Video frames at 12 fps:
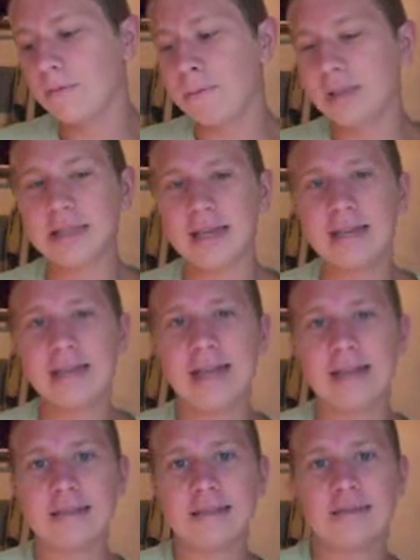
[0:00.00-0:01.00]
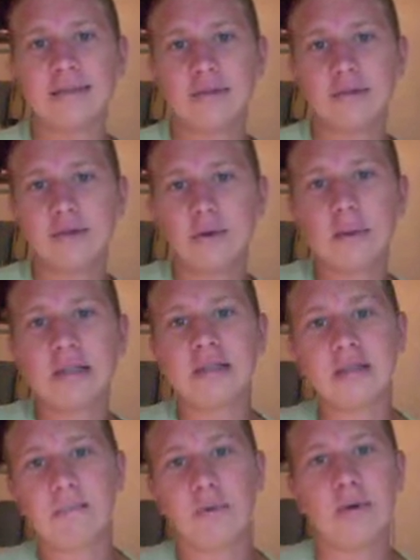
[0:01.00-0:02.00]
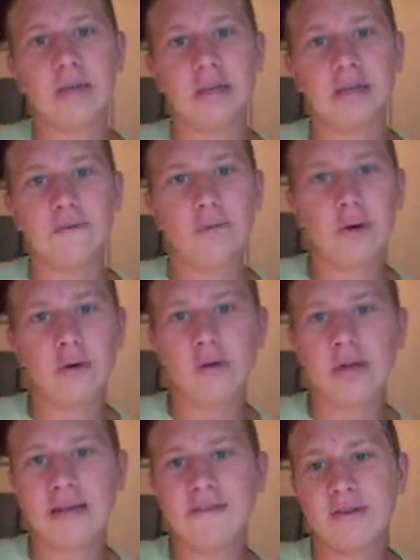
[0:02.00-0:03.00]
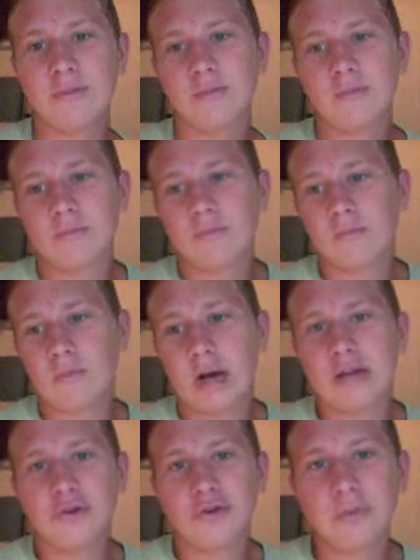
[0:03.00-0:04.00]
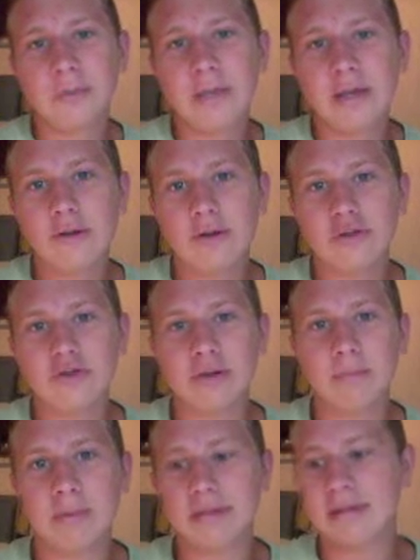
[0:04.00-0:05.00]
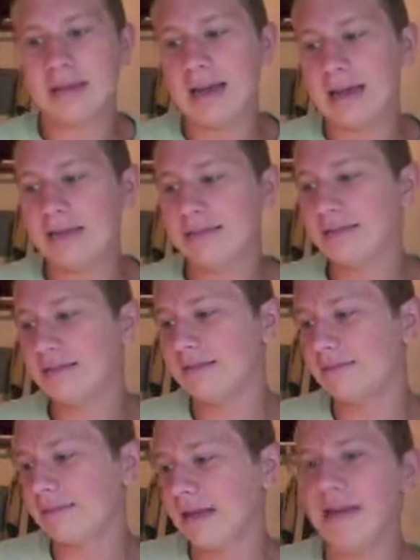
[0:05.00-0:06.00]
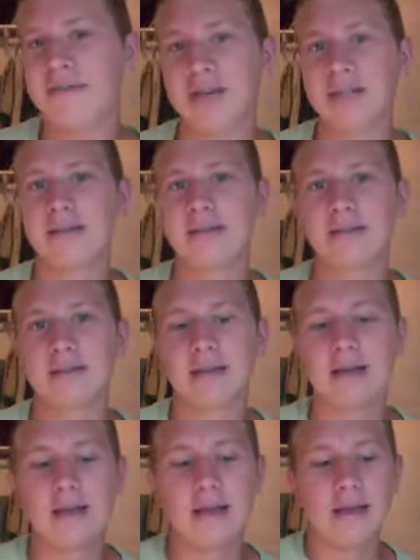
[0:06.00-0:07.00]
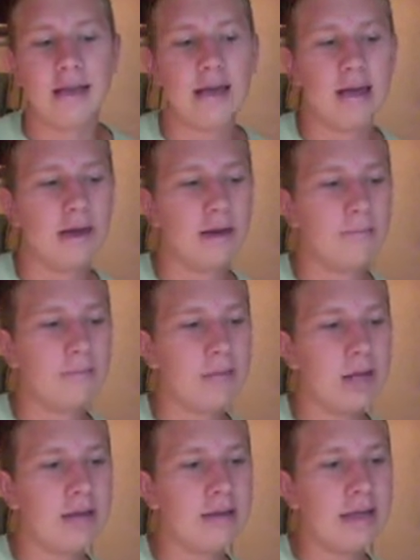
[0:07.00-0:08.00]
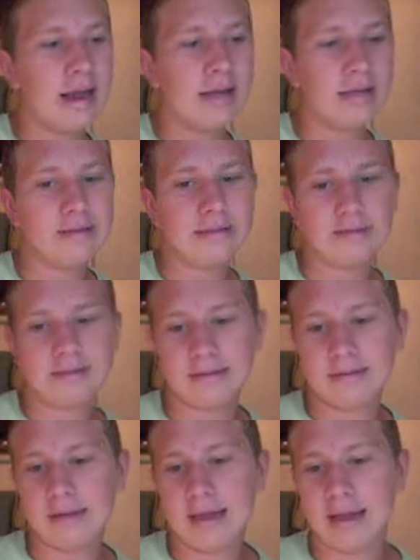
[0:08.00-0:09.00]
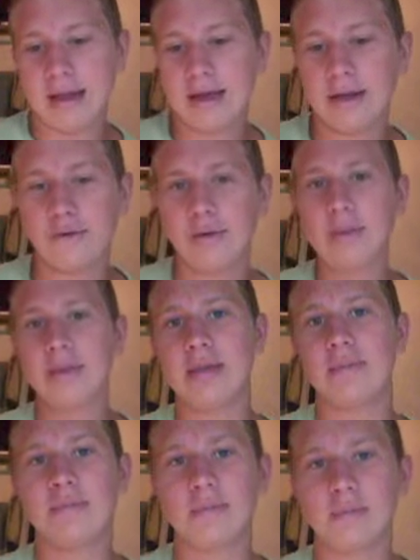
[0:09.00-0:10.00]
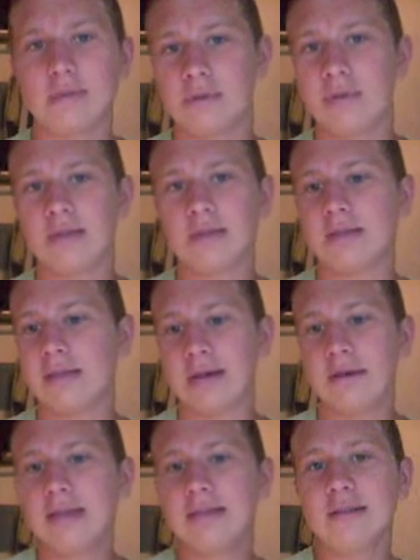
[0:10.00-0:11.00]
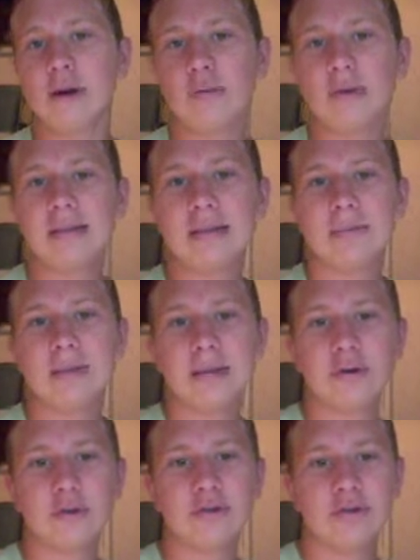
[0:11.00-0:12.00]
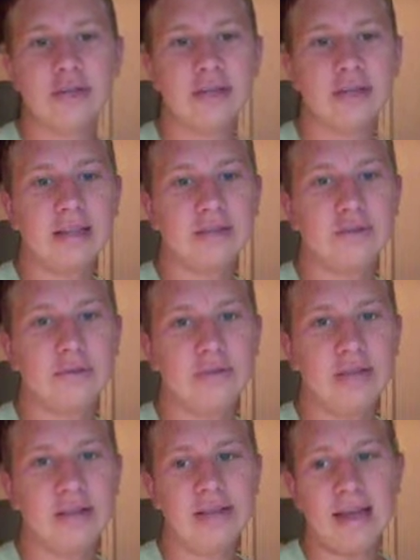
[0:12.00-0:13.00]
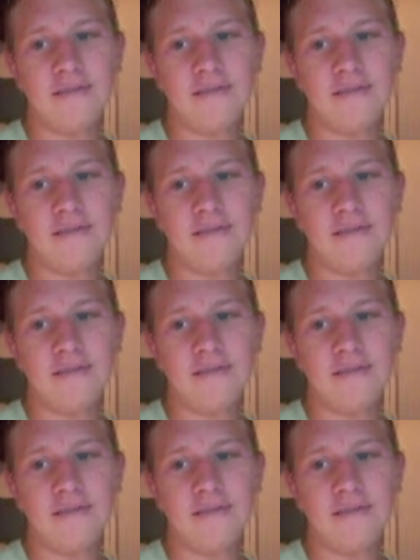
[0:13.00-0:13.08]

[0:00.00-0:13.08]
But then he asks, so what's the point? If we all go to heaven, why should we be Christian besides evidence? And to that I agree with him. There is no reason to be a Christian unless you see the